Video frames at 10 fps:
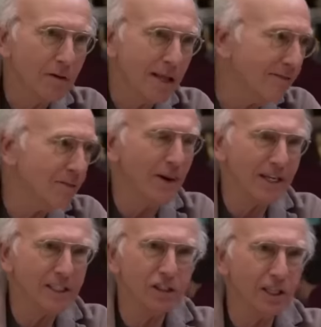Well,
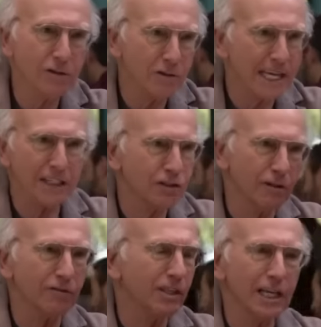everybody, you can't
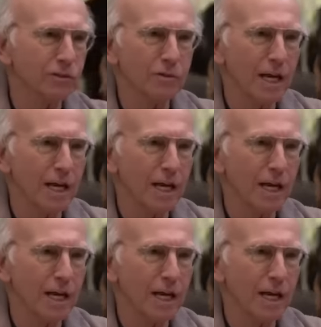serve the eggs